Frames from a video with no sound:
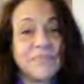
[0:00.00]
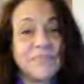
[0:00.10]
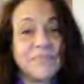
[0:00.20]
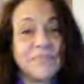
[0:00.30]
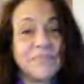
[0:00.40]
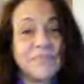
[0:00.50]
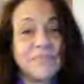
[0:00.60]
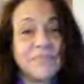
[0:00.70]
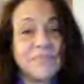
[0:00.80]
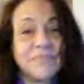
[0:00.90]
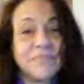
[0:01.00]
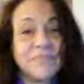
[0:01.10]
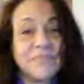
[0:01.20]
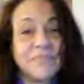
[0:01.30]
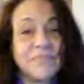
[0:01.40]

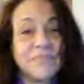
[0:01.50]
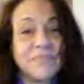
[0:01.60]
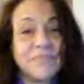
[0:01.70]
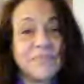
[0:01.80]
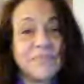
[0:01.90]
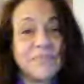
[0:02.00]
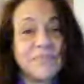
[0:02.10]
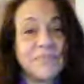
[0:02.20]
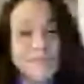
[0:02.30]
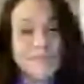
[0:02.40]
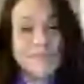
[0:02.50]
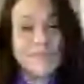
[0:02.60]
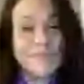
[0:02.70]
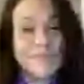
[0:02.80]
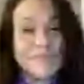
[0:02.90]

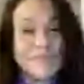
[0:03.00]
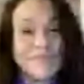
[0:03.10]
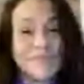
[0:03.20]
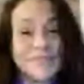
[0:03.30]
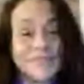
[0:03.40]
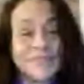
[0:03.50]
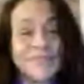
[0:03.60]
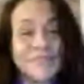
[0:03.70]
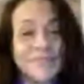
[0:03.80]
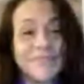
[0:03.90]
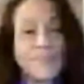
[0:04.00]
(not speaking)